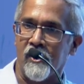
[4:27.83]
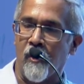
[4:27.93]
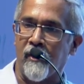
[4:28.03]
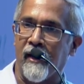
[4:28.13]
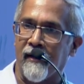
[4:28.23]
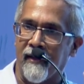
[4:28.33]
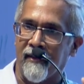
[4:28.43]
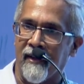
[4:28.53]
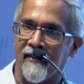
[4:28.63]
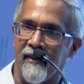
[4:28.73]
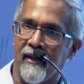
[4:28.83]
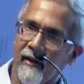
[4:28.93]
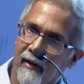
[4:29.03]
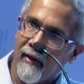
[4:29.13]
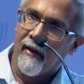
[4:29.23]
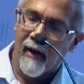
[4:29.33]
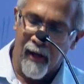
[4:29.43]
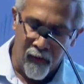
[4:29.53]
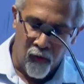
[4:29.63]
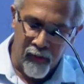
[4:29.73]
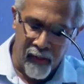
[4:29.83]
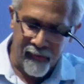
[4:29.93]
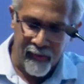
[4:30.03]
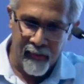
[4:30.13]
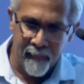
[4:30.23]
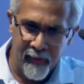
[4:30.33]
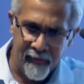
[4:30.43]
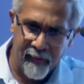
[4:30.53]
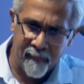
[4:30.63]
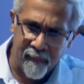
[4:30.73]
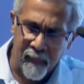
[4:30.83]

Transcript: short-acting thrice a day and long-acting at bedtime.